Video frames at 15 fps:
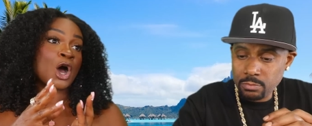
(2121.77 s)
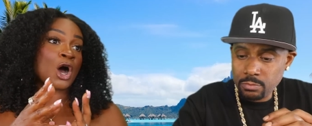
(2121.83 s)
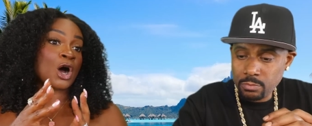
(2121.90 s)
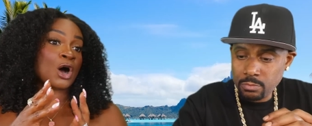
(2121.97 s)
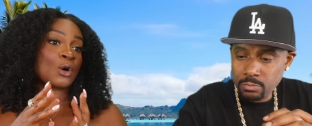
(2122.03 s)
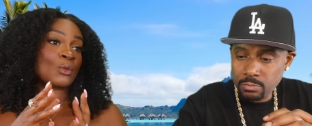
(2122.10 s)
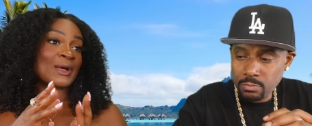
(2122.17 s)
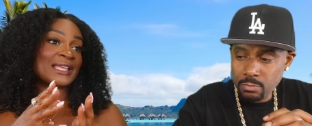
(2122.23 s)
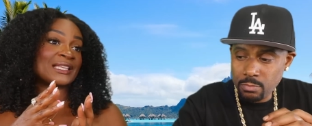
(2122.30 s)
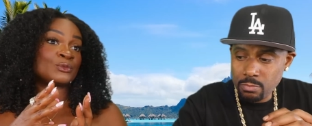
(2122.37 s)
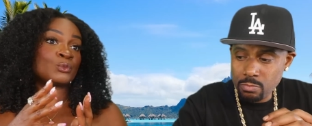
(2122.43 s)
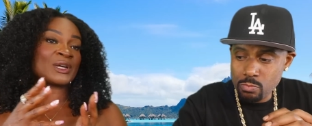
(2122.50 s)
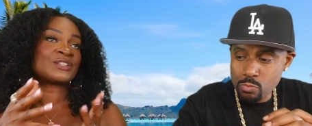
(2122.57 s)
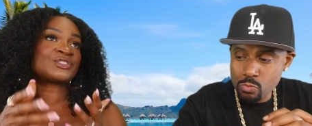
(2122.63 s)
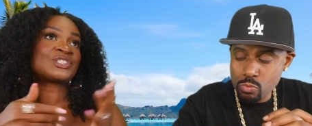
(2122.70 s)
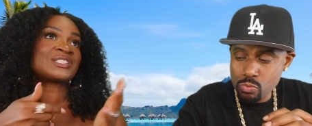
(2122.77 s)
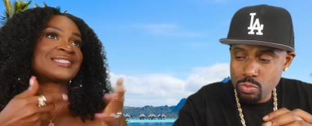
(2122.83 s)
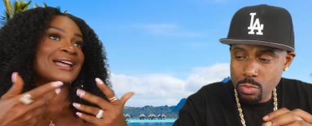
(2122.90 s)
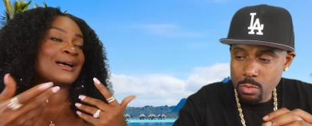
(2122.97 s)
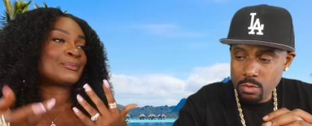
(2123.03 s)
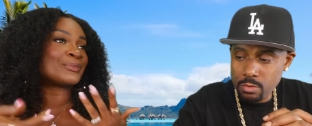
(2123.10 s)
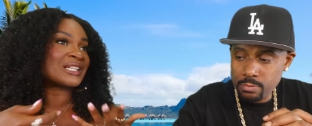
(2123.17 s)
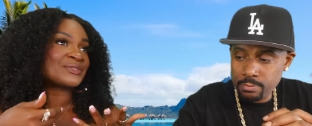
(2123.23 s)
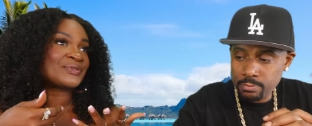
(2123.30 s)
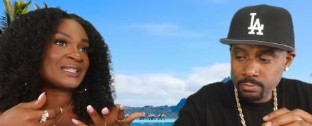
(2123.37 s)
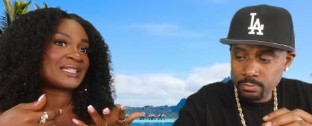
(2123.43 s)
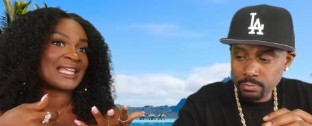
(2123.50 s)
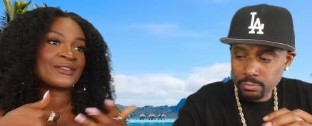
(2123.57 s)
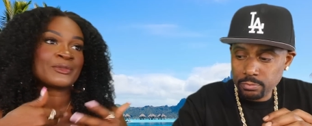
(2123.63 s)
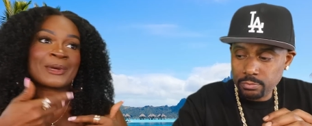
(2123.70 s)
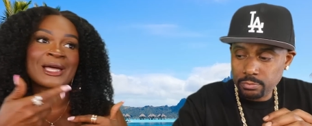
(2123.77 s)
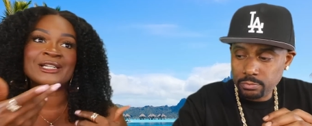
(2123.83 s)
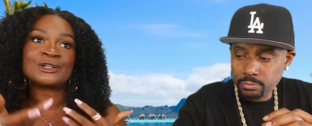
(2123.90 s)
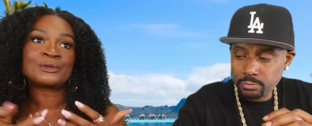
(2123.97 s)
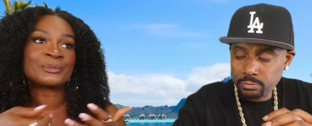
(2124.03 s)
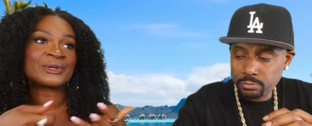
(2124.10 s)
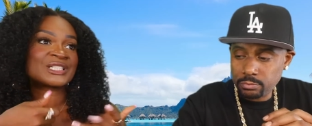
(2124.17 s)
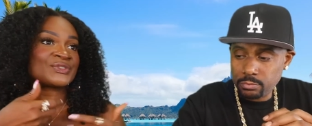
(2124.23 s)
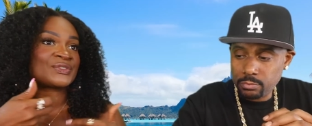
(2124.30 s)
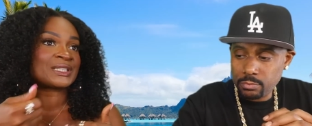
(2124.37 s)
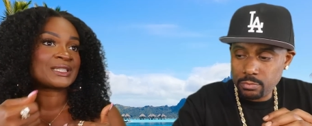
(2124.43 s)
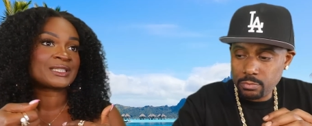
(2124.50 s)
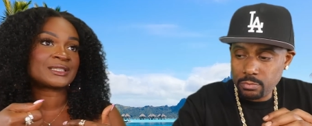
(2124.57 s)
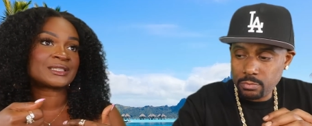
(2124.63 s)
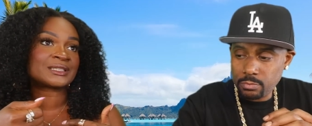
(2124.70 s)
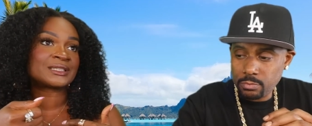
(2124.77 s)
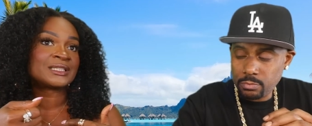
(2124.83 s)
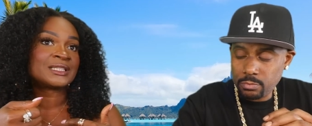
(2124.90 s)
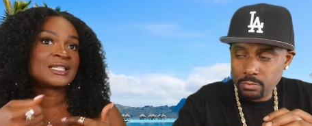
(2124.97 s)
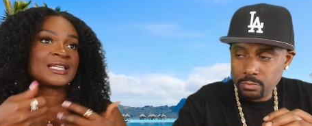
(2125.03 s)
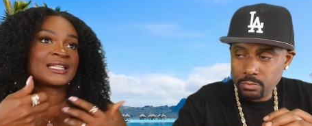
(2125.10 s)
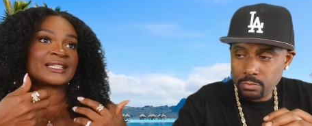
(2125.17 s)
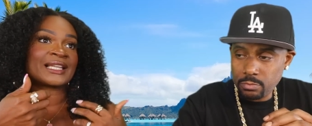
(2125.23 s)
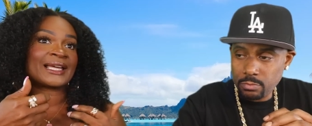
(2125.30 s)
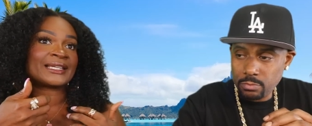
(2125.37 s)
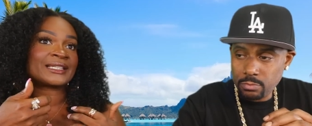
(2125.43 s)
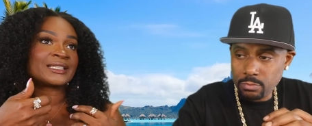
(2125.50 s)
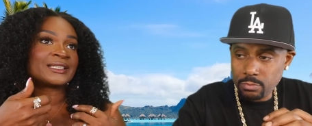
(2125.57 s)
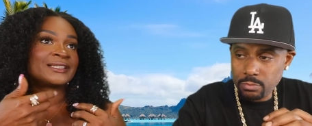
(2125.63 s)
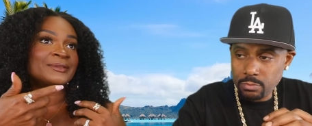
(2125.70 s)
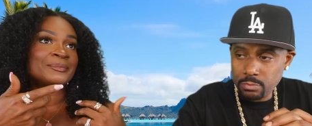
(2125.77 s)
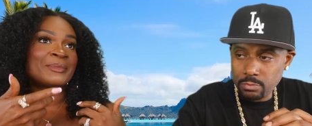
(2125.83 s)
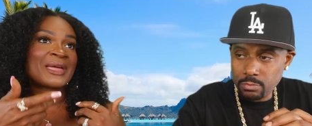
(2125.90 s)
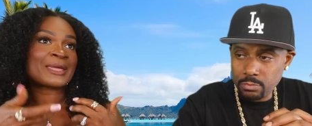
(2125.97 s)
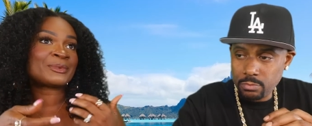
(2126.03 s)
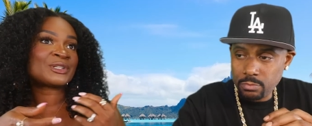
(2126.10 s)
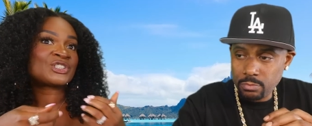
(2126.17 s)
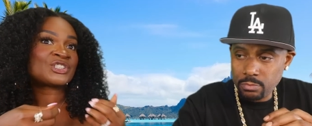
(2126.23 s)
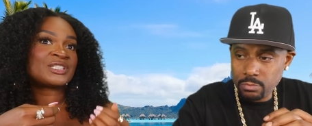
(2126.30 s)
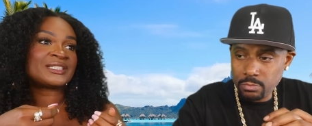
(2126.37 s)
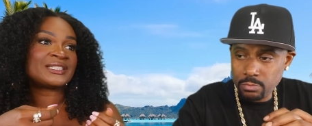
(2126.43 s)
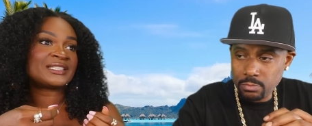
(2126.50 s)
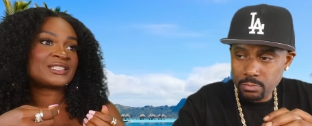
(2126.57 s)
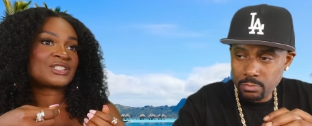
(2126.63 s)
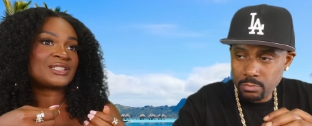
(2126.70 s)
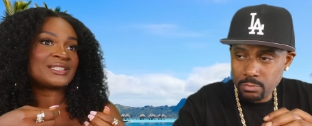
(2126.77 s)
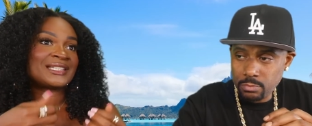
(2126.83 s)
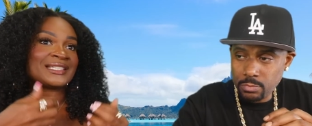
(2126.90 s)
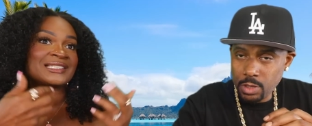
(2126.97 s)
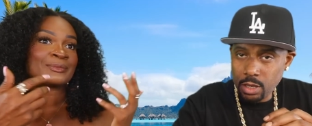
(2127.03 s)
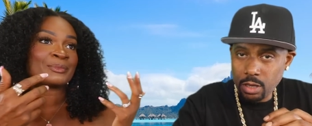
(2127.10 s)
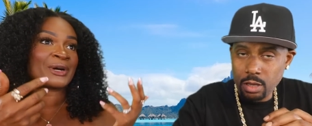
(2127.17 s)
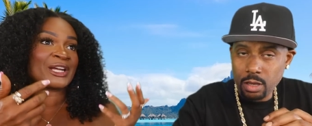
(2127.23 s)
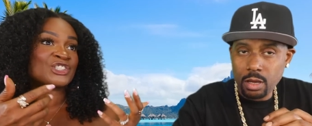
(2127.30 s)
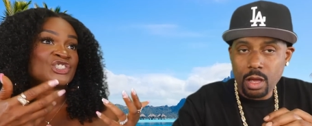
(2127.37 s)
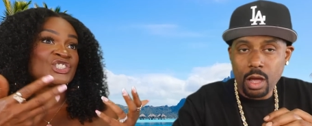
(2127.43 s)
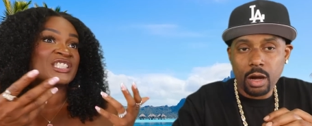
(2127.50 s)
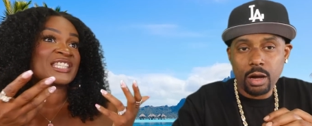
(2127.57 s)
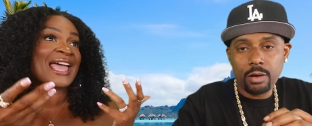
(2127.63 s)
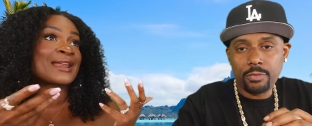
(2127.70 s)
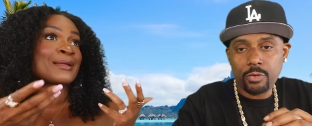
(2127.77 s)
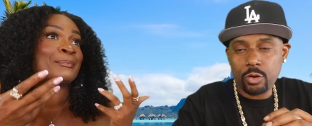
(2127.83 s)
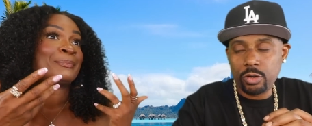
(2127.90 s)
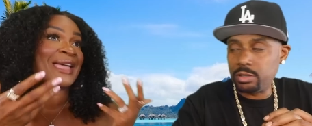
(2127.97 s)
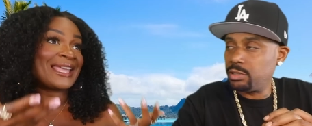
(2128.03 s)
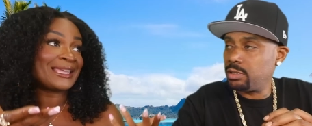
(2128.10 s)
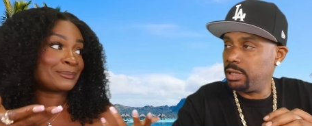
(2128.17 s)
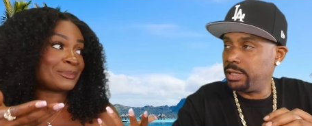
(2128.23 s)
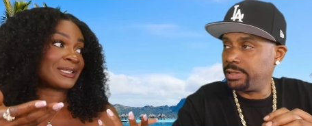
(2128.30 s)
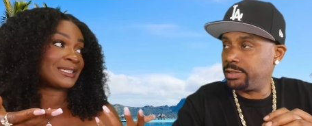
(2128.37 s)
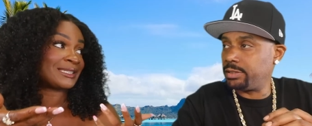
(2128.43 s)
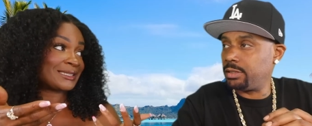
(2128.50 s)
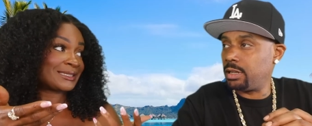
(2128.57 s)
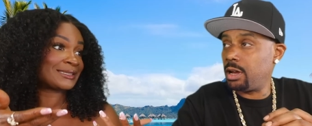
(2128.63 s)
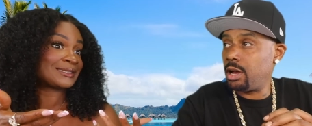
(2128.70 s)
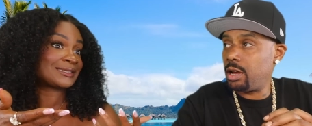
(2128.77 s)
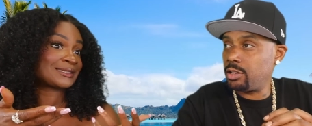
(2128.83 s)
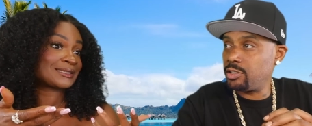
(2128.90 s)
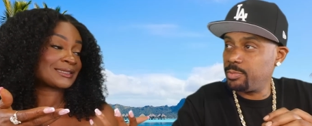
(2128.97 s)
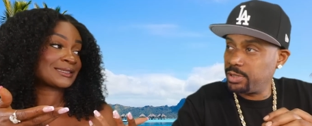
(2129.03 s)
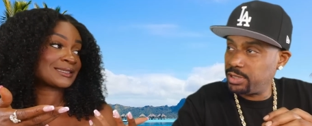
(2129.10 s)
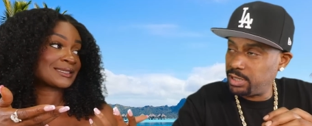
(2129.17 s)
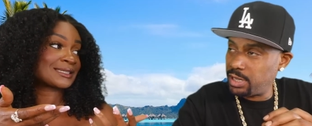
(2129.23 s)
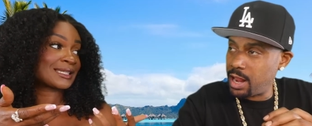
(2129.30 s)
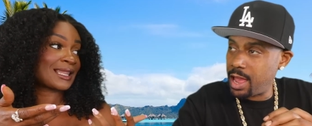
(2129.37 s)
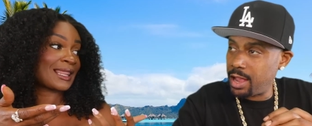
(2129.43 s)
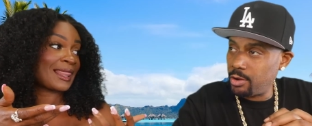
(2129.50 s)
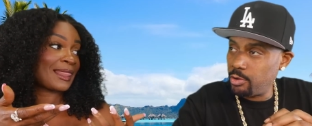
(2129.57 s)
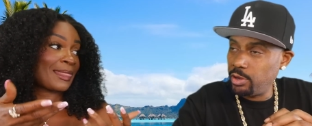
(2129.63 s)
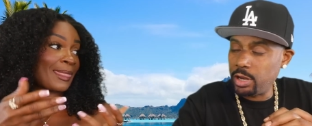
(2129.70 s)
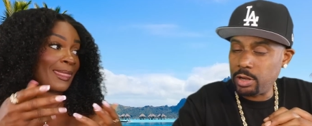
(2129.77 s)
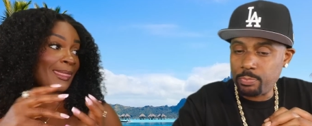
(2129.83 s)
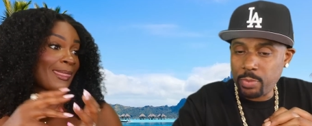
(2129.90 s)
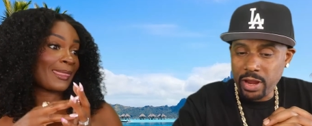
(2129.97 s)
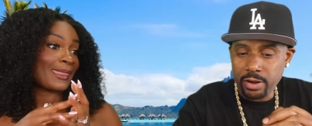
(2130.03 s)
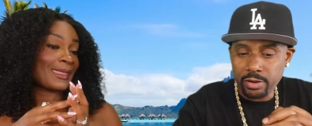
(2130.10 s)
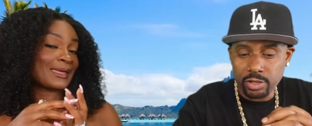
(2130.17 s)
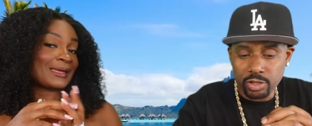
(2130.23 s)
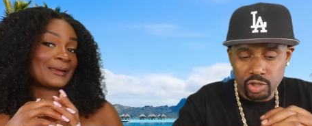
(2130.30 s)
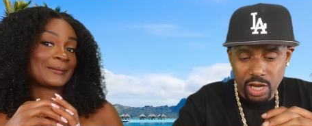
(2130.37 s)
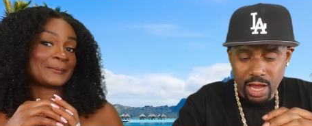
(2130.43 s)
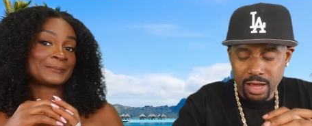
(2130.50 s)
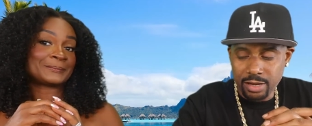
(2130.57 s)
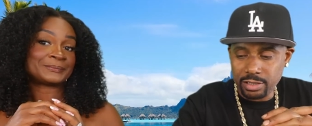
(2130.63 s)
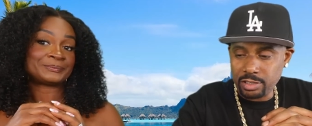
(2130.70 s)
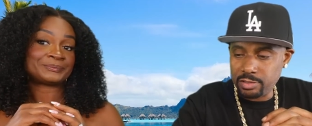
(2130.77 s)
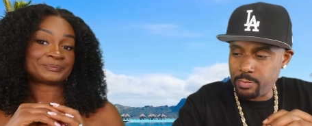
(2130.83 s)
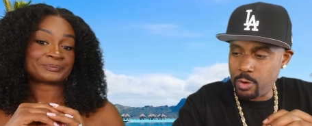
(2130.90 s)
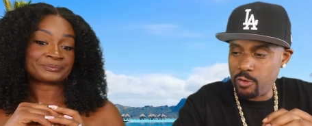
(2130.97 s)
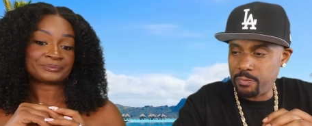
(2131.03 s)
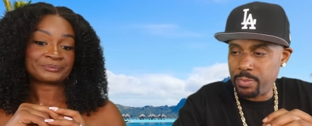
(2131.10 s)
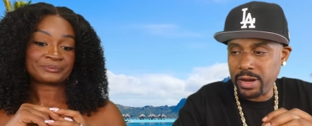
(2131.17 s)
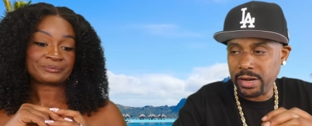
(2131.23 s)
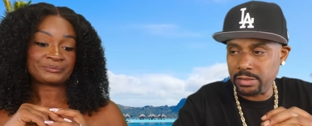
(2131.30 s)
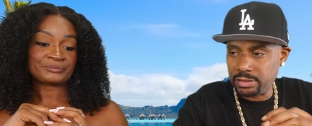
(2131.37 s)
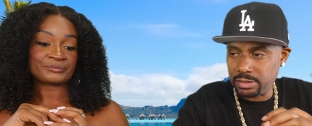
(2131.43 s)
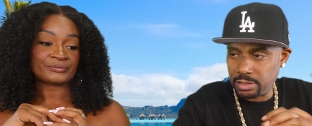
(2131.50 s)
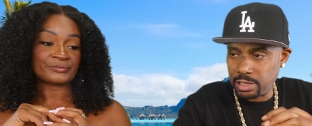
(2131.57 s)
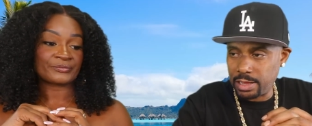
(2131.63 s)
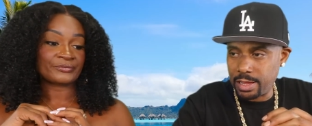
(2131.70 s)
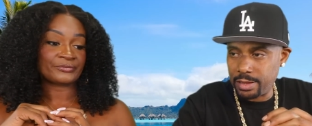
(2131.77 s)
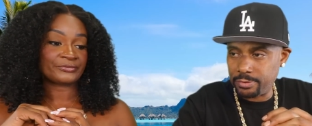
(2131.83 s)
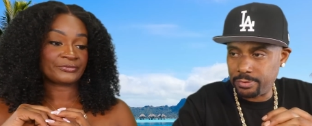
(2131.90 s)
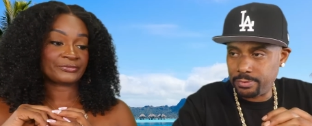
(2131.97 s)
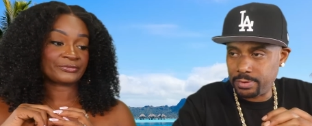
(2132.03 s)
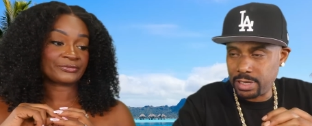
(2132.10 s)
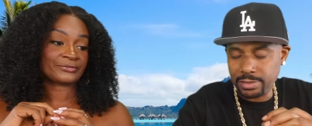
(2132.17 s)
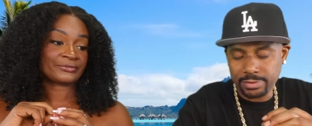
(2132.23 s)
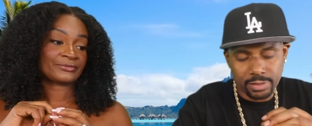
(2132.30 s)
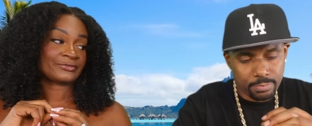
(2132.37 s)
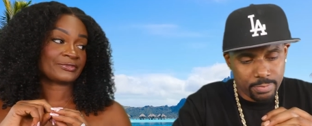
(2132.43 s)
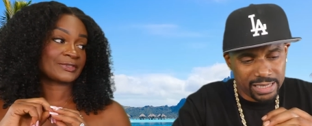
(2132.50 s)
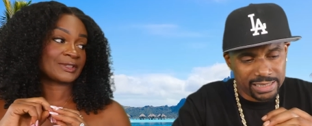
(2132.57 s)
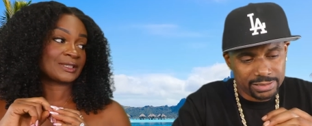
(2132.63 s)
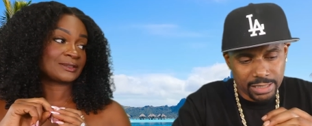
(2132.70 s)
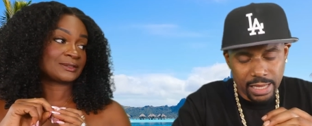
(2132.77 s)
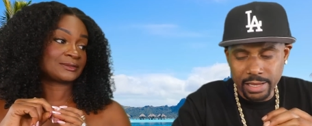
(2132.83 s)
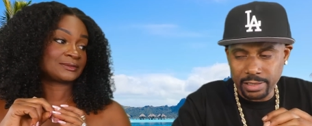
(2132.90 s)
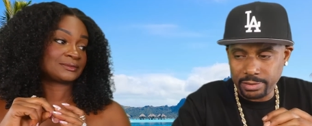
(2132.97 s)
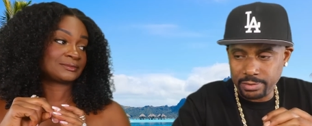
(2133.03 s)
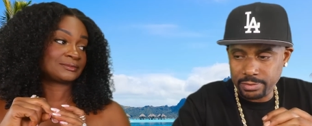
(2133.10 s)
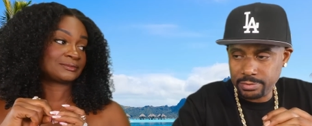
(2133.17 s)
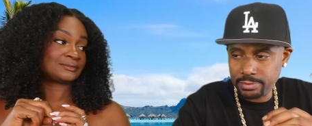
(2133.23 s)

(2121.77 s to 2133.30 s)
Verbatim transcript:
Speaker 1: Always. What if she's not breastfeeding? Everybody don't breastfeed either. Like, maybe she she needs a break. She just
Speaker 2: had course, a baby. Listen, one hundred percent I agree. The parent, the child needs both parents in their life. That's the best thing.